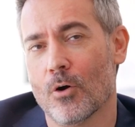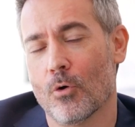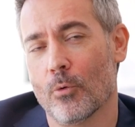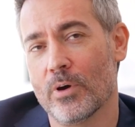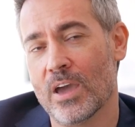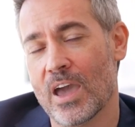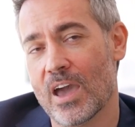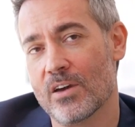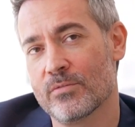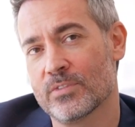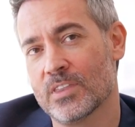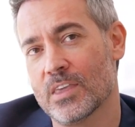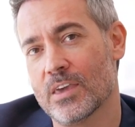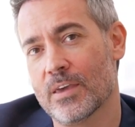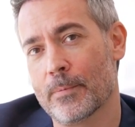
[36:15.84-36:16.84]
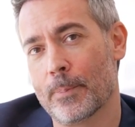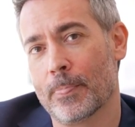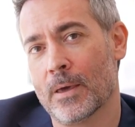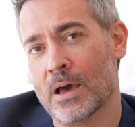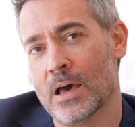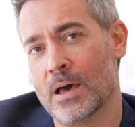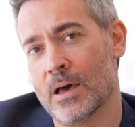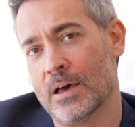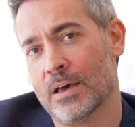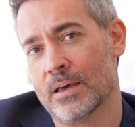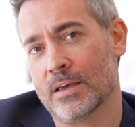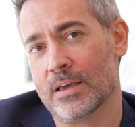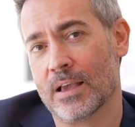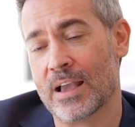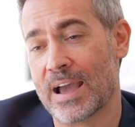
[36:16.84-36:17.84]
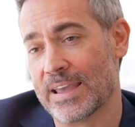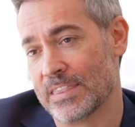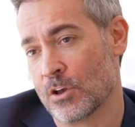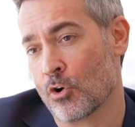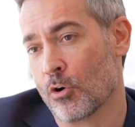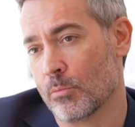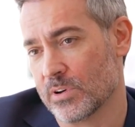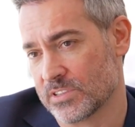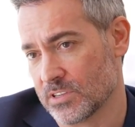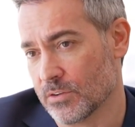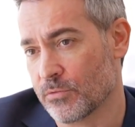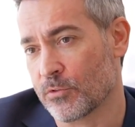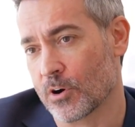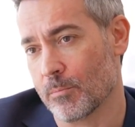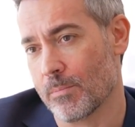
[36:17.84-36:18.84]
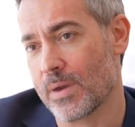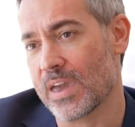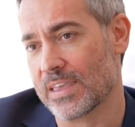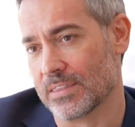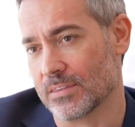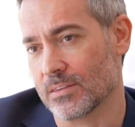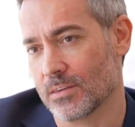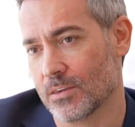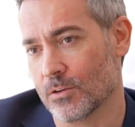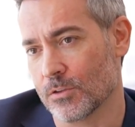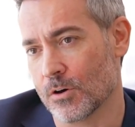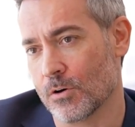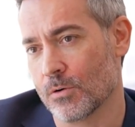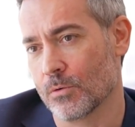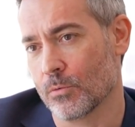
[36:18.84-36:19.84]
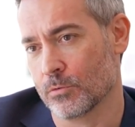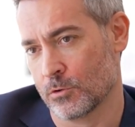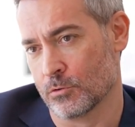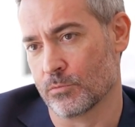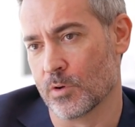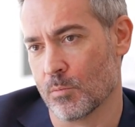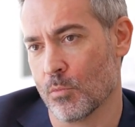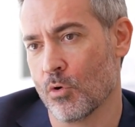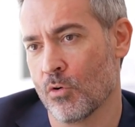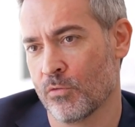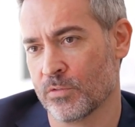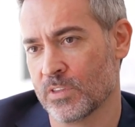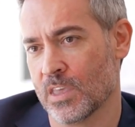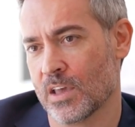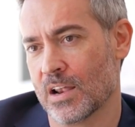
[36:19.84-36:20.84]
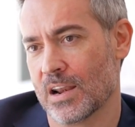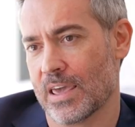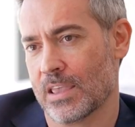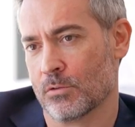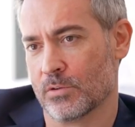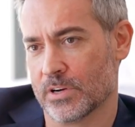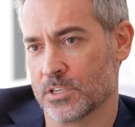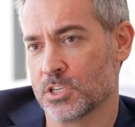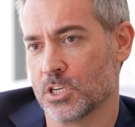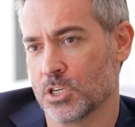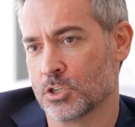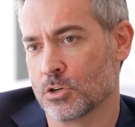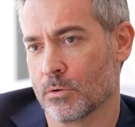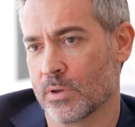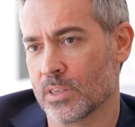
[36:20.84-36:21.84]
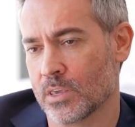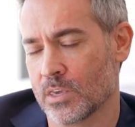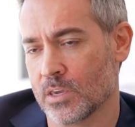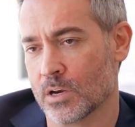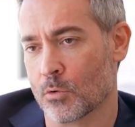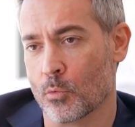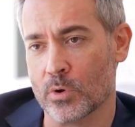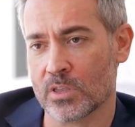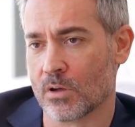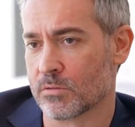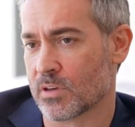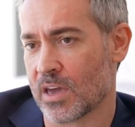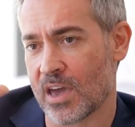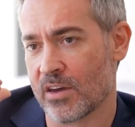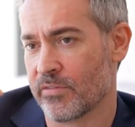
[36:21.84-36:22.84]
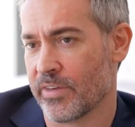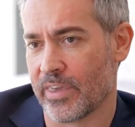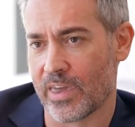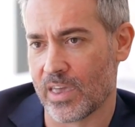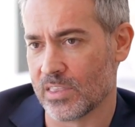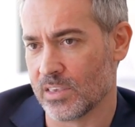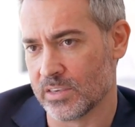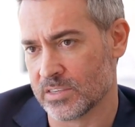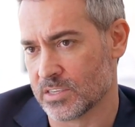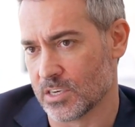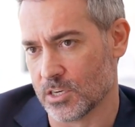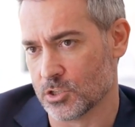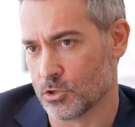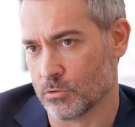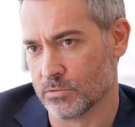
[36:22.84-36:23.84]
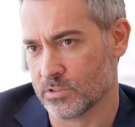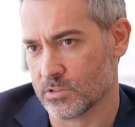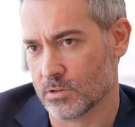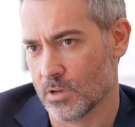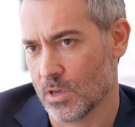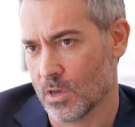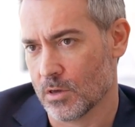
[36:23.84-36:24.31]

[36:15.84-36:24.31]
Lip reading: we have the gynecomastia for men, you know, to remove the glandular tissue in here without having any incisions,